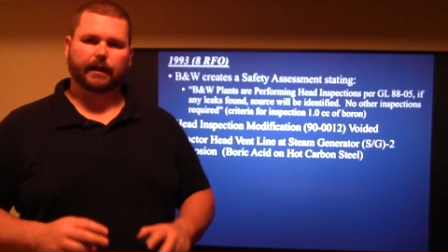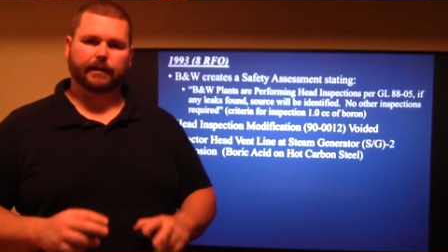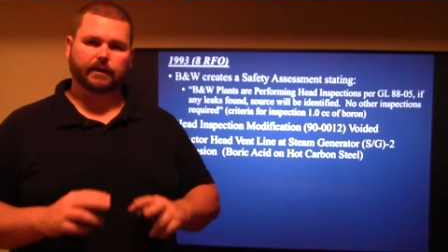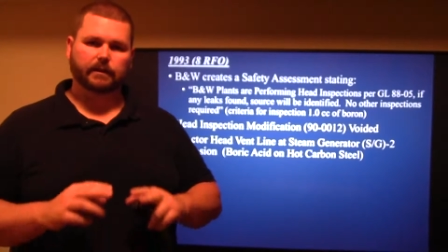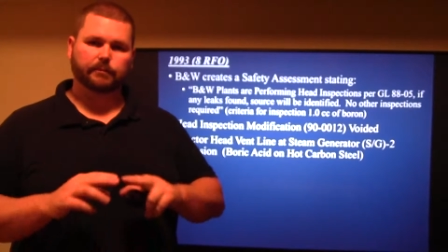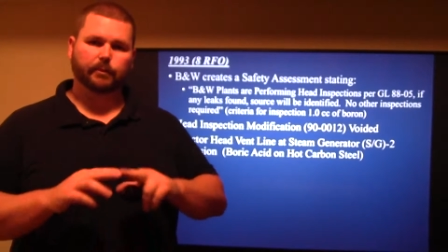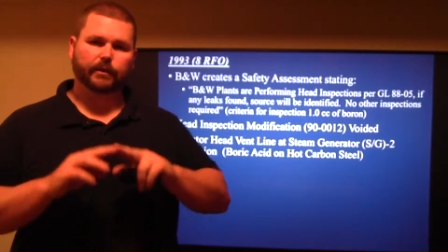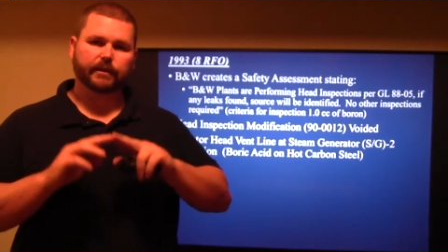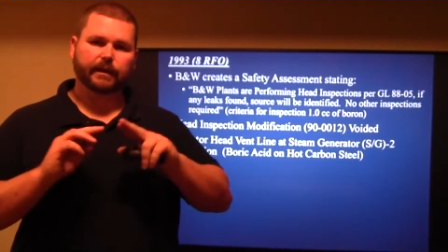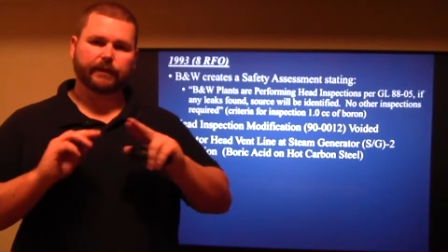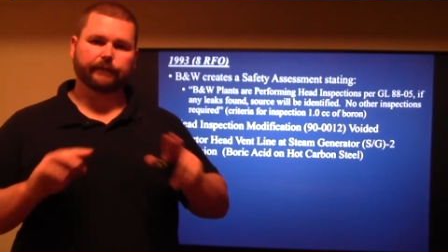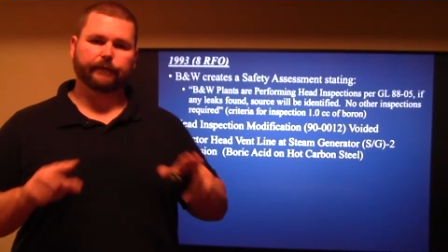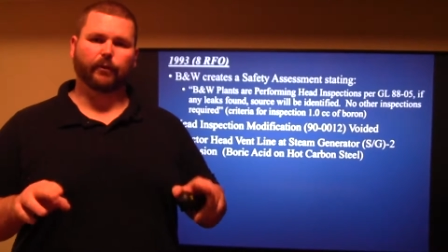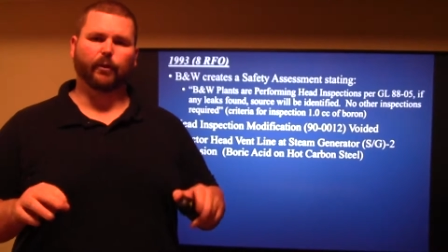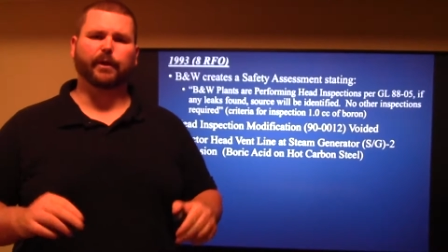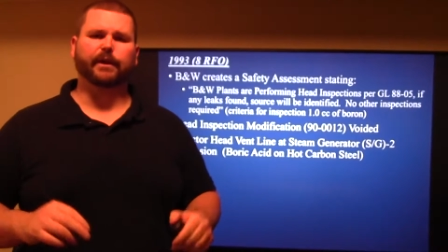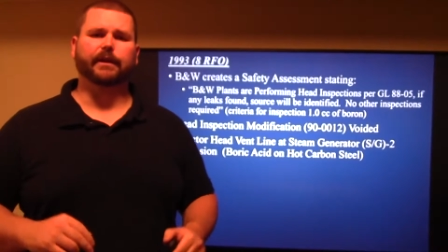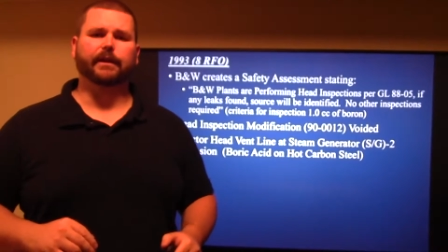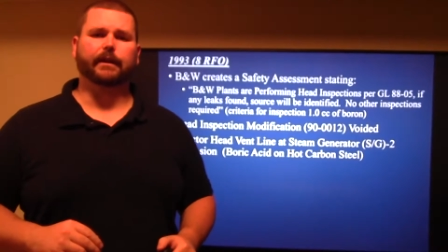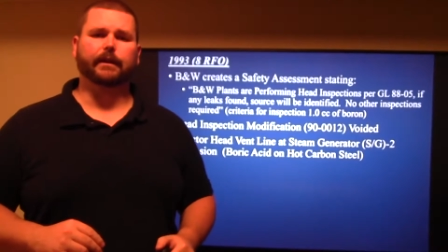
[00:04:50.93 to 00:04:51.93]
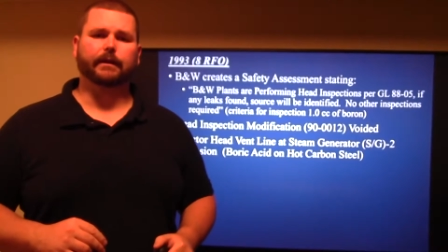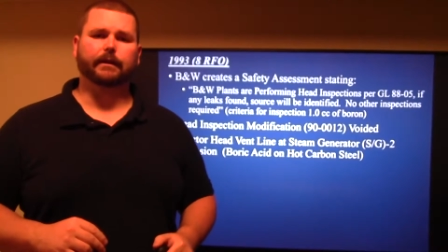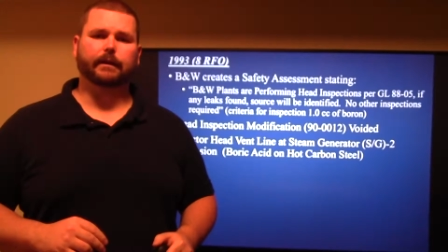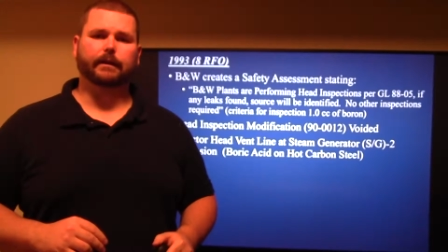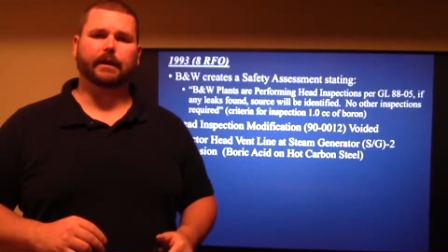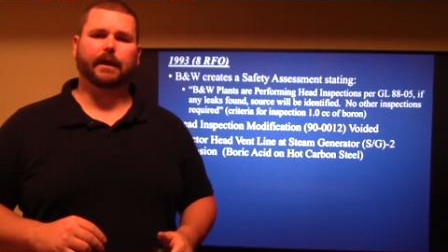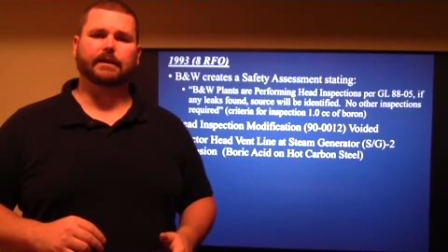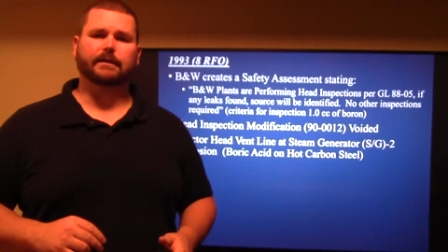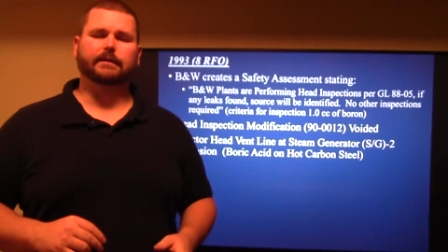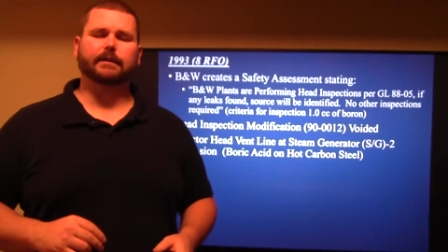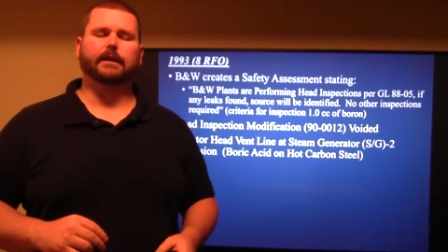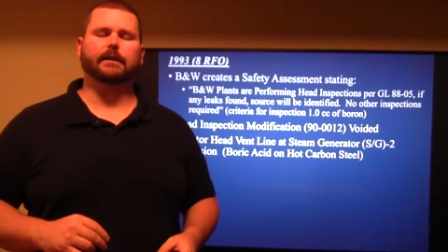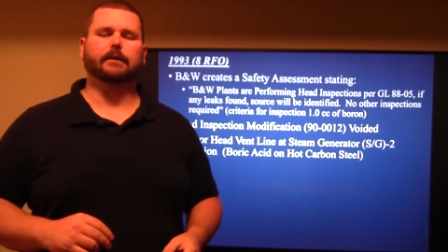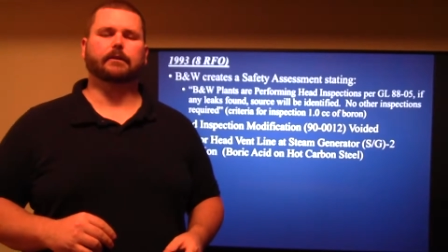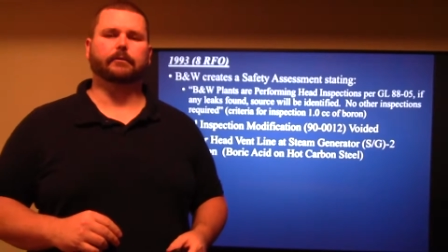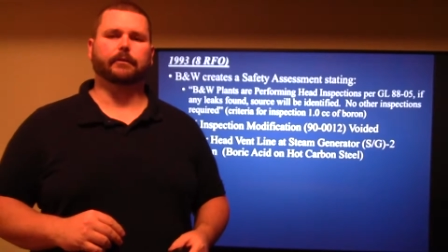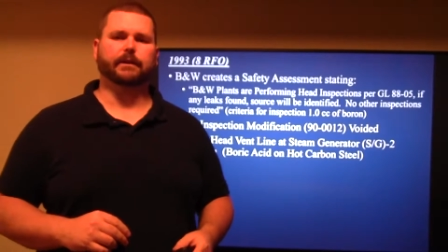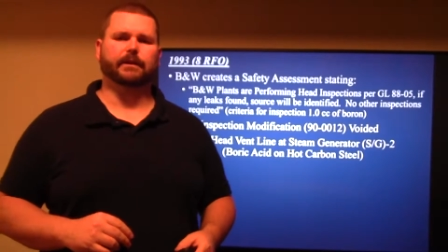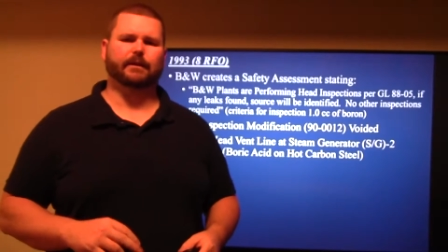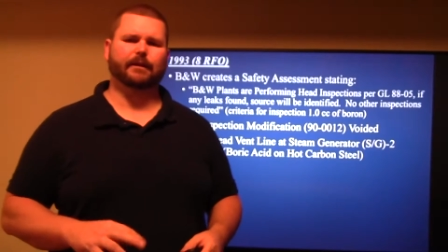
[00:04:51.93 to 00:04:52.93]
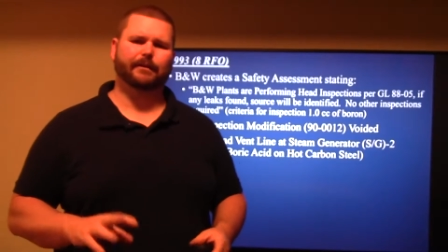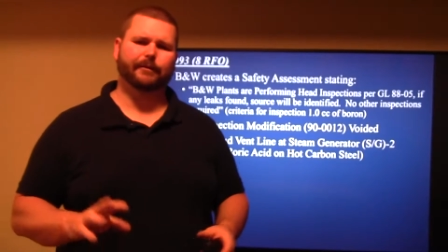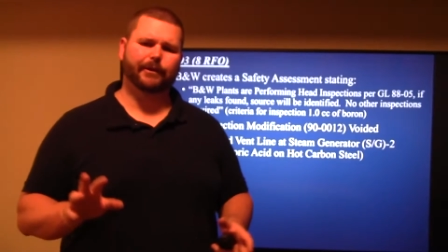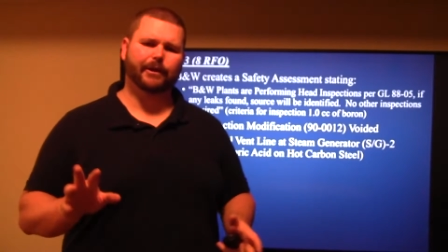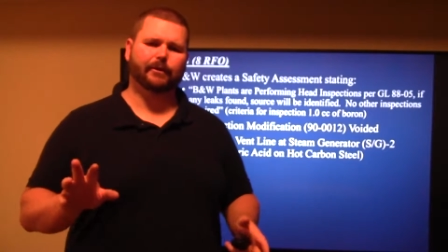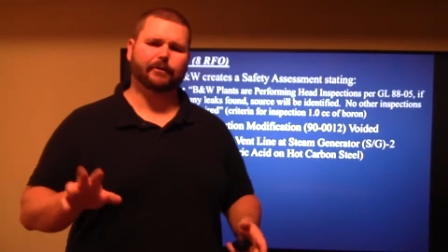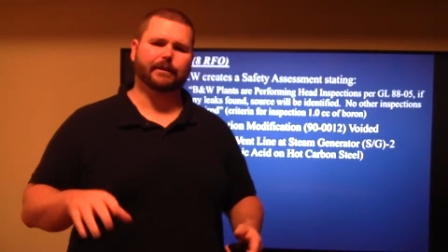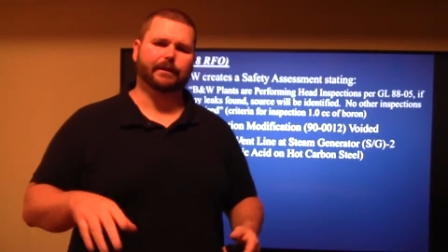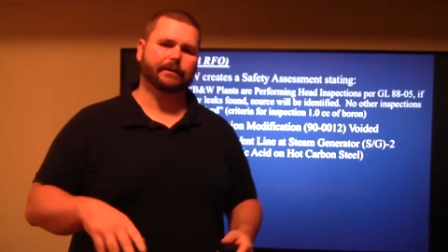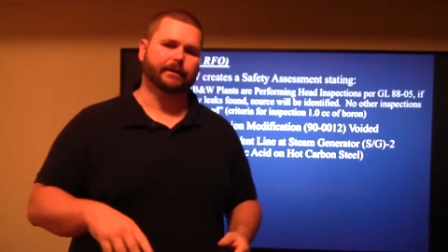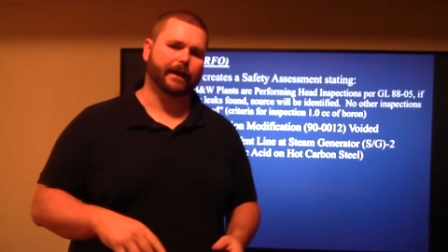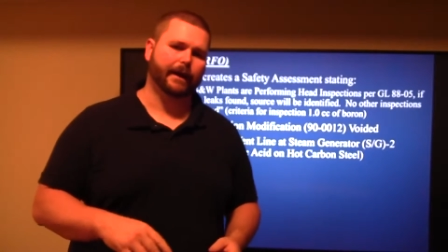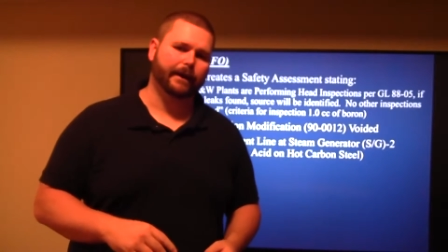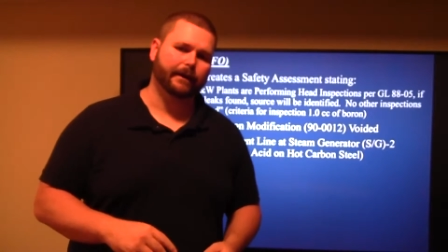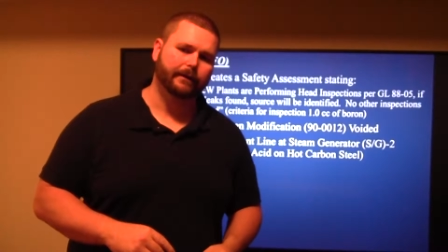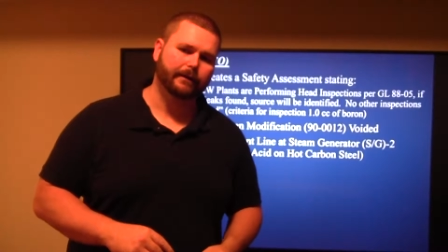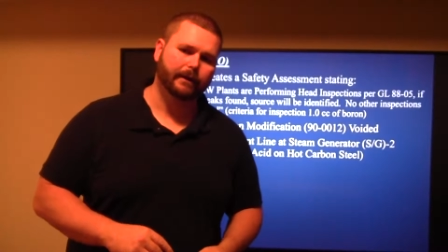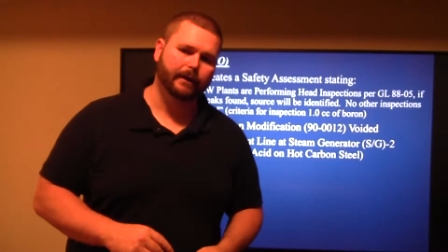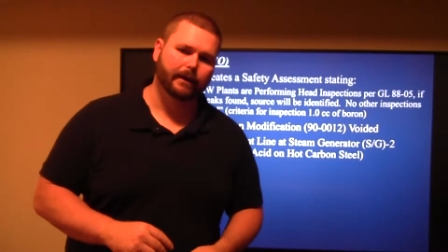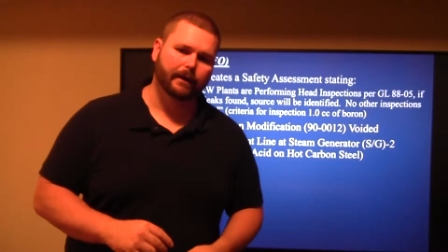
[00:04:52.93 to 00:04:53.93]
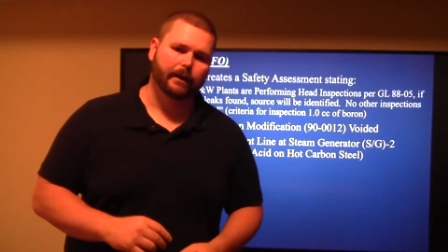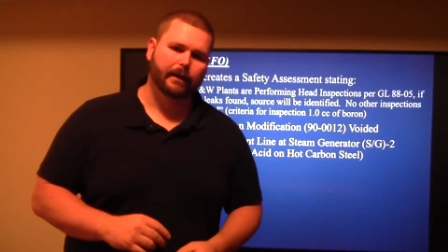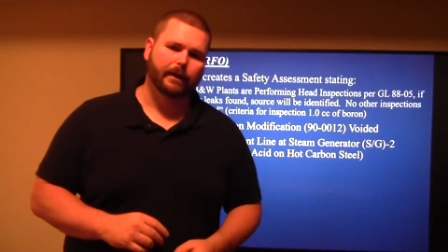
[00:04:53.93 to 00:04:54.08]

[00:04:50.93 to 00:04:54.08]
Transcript: At this point, they voided it in 1993. They said, oh, we don't need that.